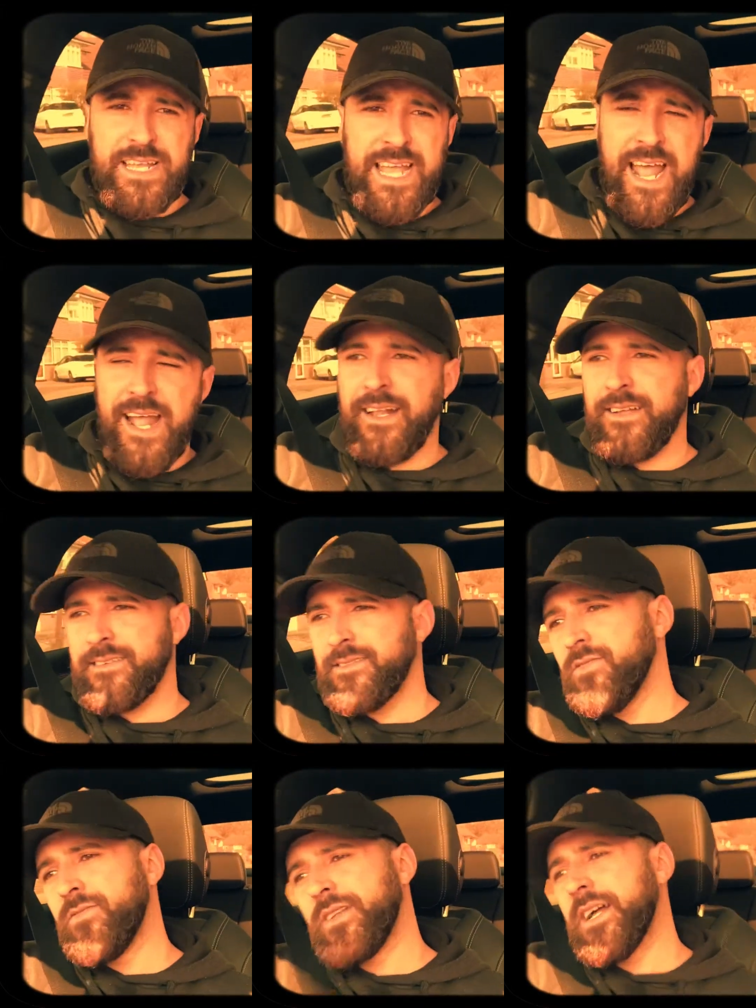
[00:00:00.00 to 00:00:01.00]
Kang,
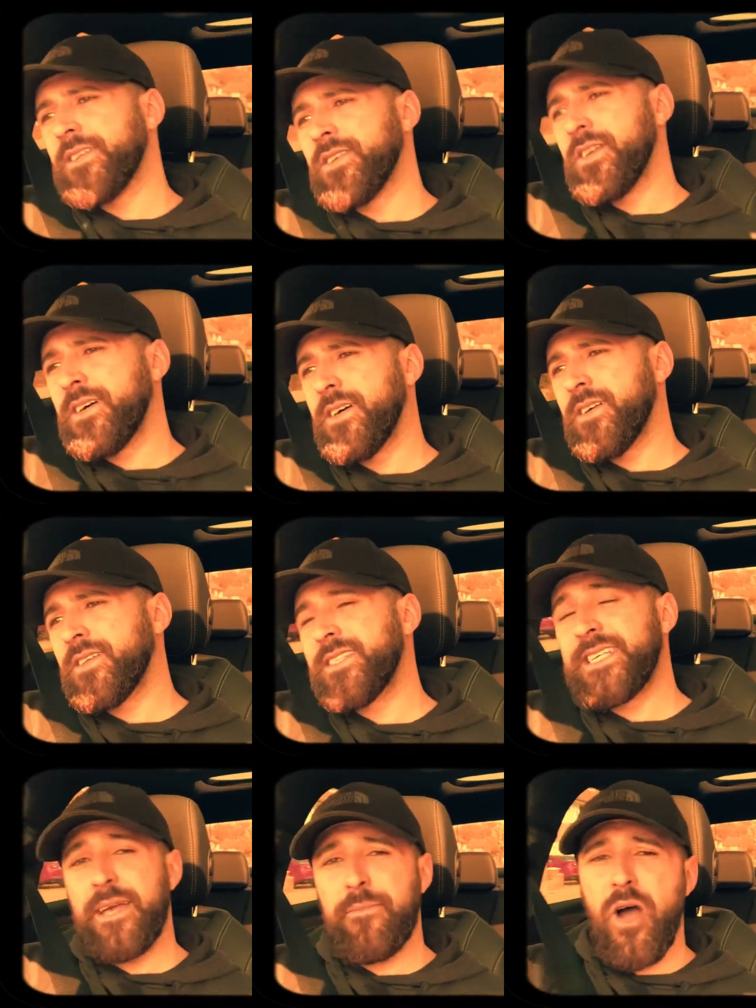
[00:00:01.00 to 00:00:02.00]
who does uh,
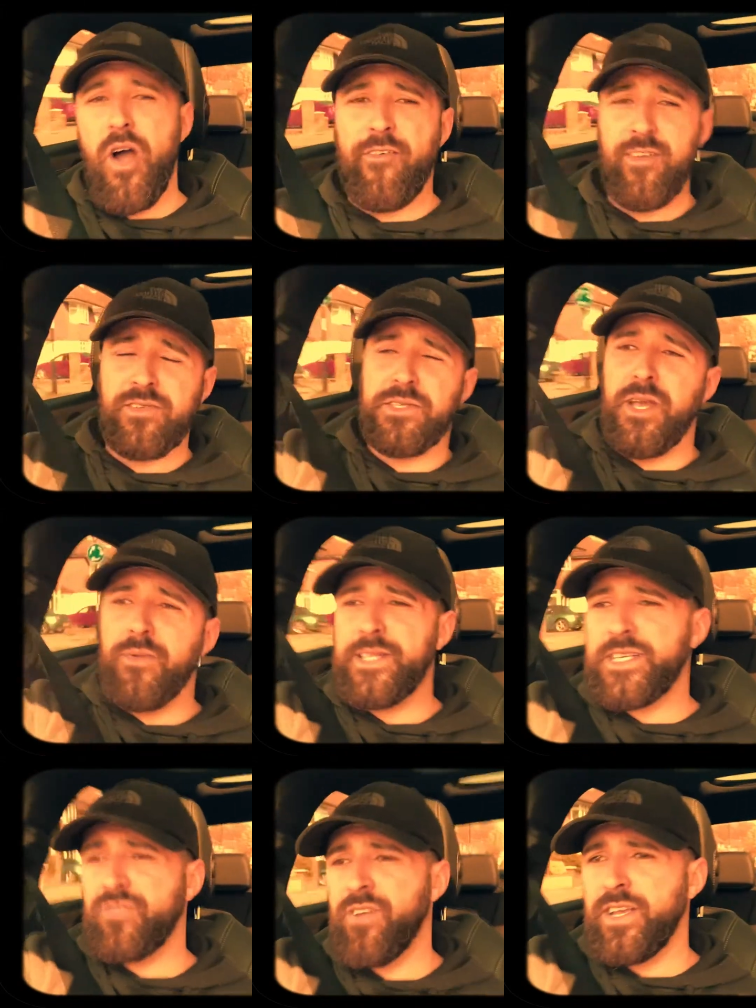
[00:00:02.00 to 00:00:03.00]
TMR and
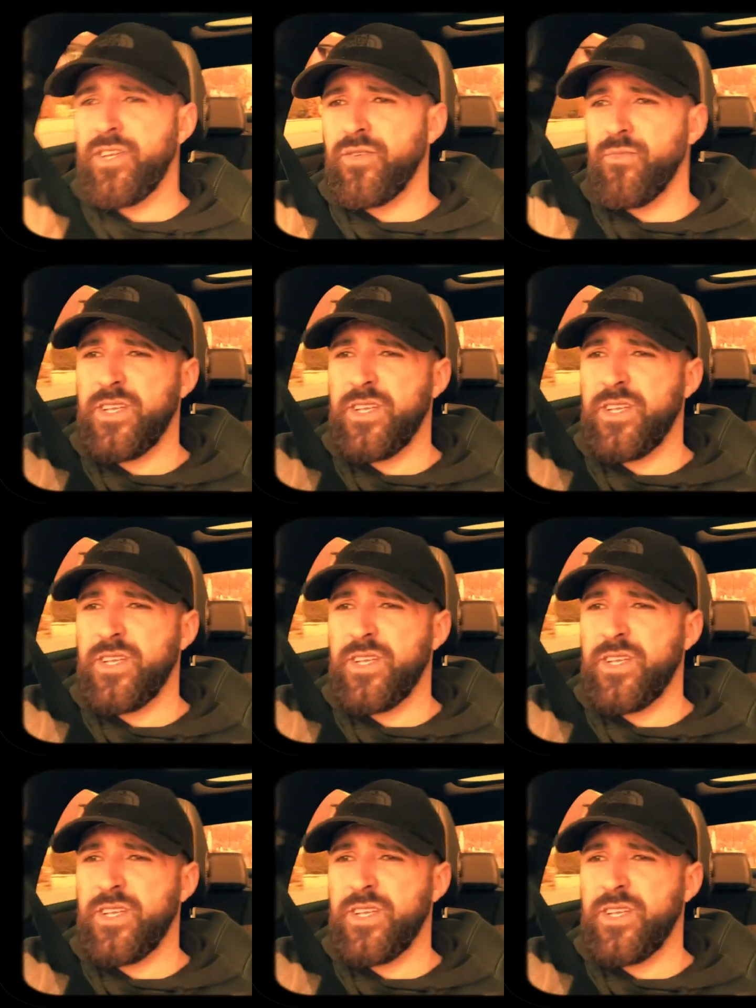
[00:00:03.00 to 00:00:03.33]
integration,